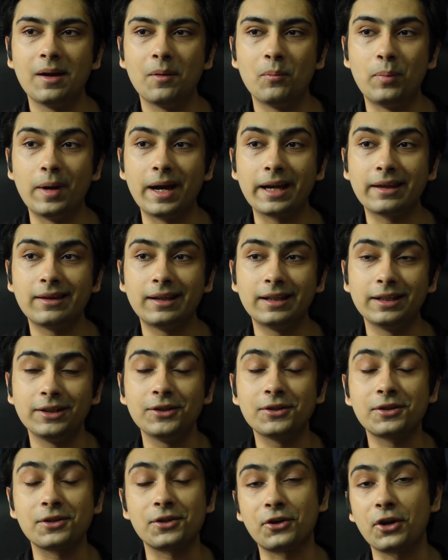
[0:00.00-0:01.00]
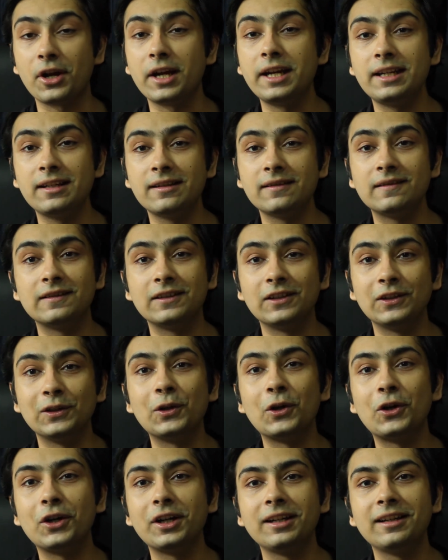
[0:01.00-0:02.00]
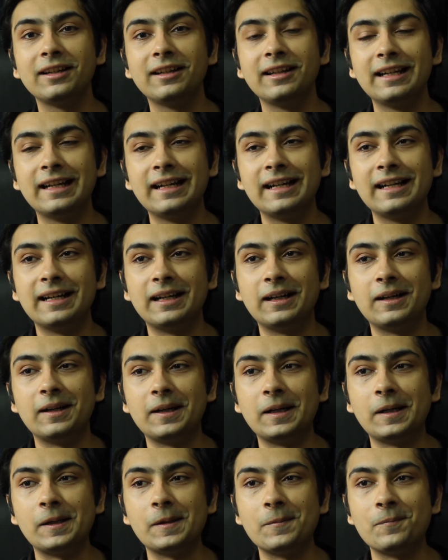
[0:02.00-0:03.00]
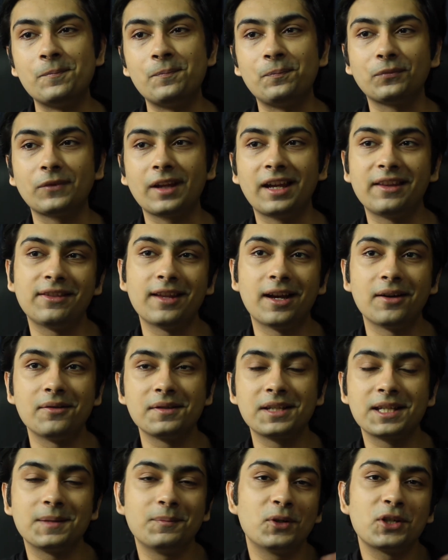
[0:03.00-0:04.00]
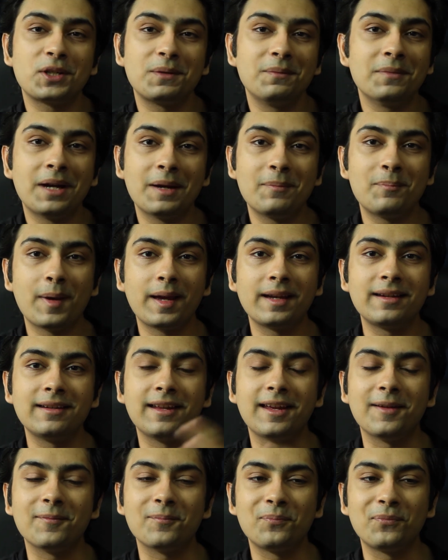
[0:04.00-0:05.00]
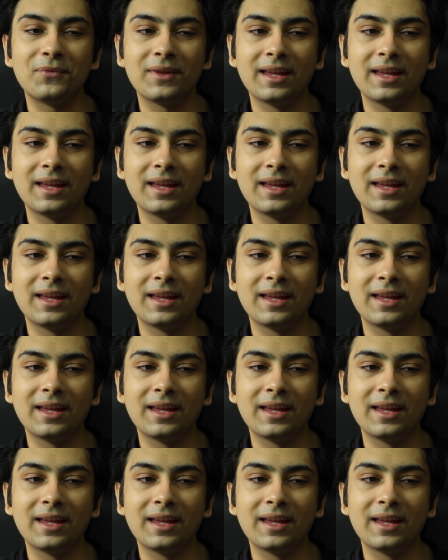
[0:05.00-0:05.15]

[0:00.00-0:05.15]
Back then I used to write a lot, and that was supposed to be my pen name.